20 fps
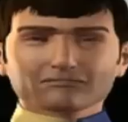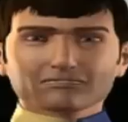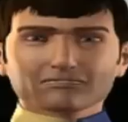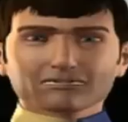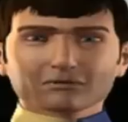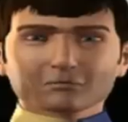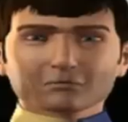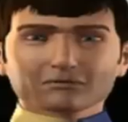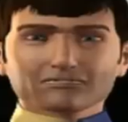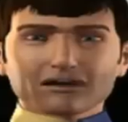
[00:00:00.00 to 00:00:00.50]

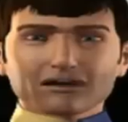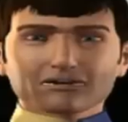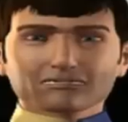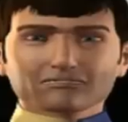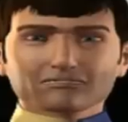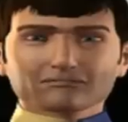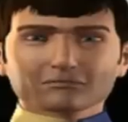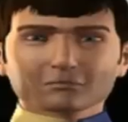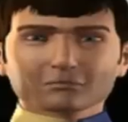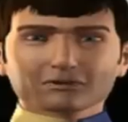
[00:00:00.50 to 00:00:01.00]
It would not
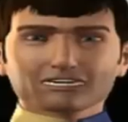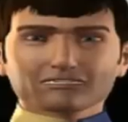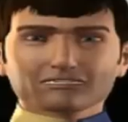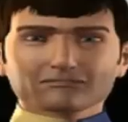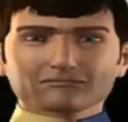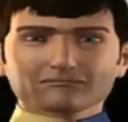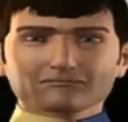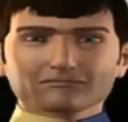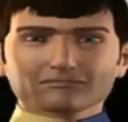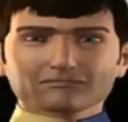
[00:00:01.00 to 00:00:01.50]

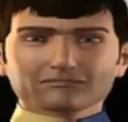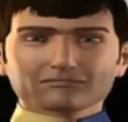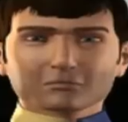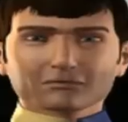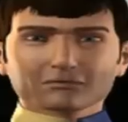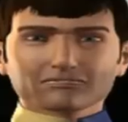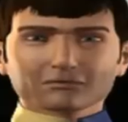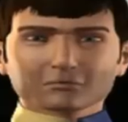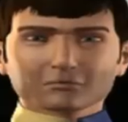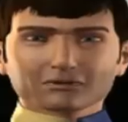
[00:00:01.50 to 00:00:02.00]
surprise me if
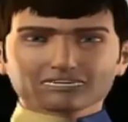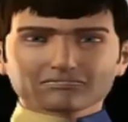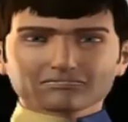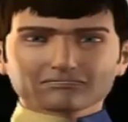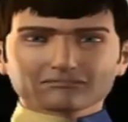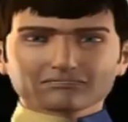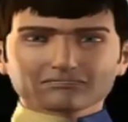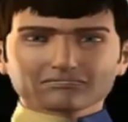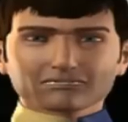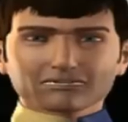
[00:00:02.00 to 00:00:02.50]
someone right
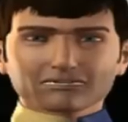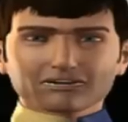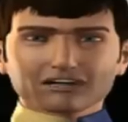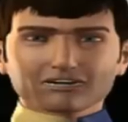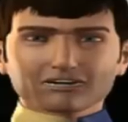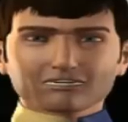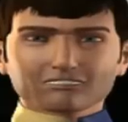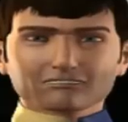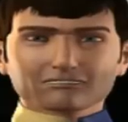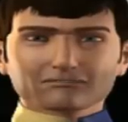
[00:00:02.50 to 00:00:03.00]
here in the
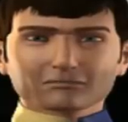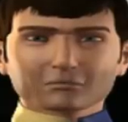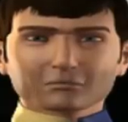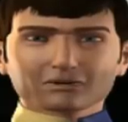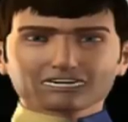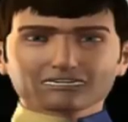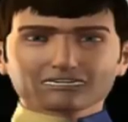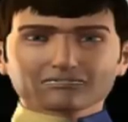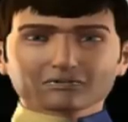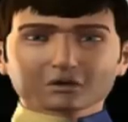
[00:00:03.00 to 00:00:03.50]
lodge is
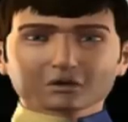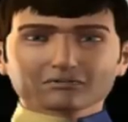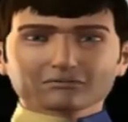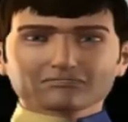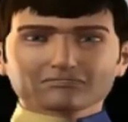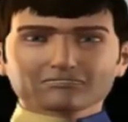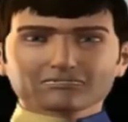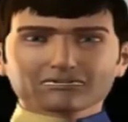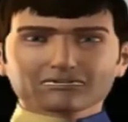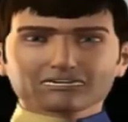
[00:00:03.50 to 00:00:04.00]
right now
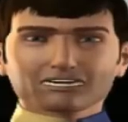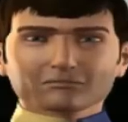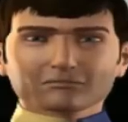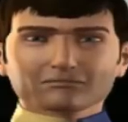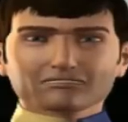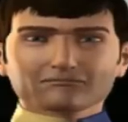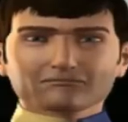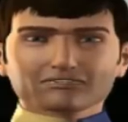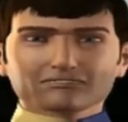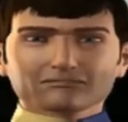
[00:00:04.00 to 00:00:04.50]
under their
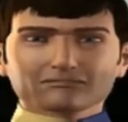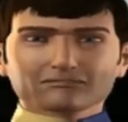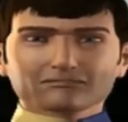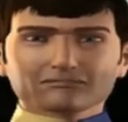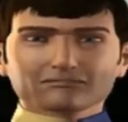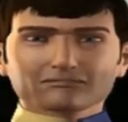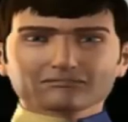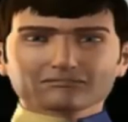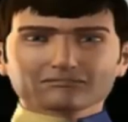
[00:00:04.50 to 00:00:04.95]
employ.